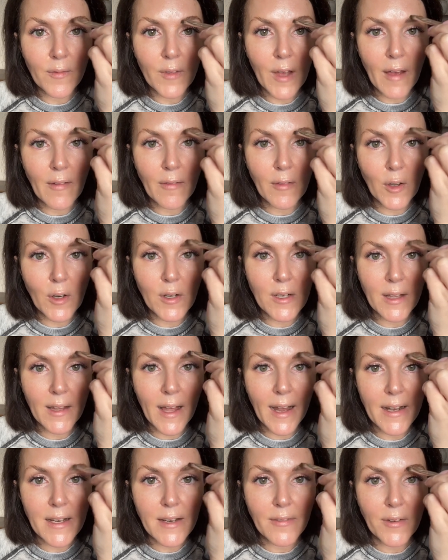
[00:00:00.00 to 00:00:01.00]
have learned a
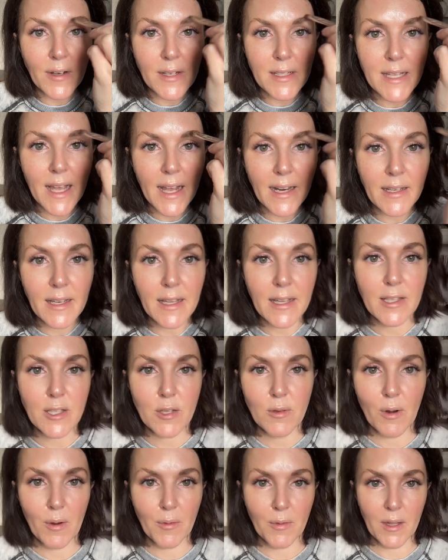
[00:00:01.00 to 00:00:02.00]
lot of different techniques
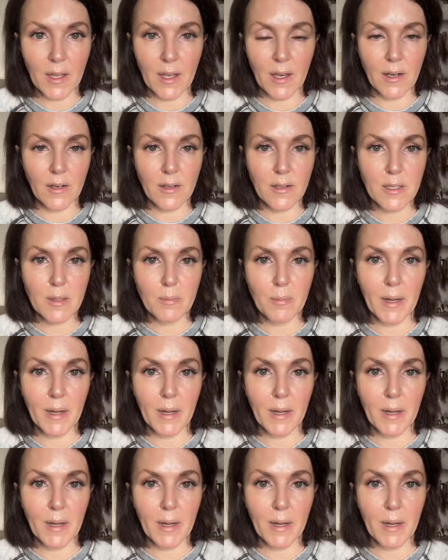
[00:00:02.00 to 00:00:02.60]
throughout the years,